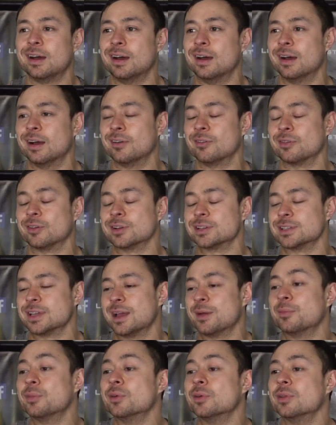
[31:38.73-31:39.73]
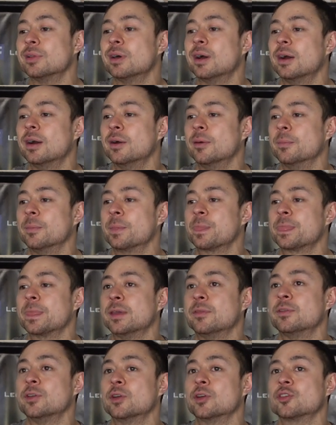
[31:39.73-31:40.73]
Uh, for example, um,
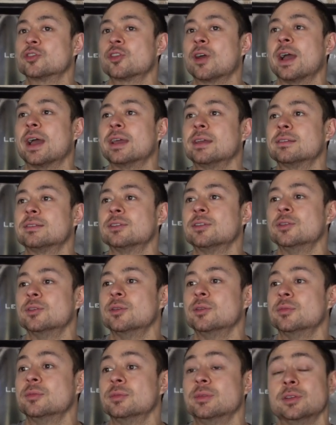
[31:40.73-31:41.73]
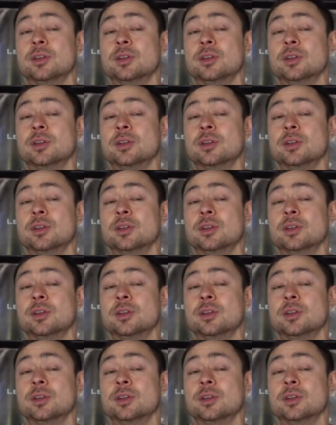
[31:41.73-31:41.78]
if you're trying to,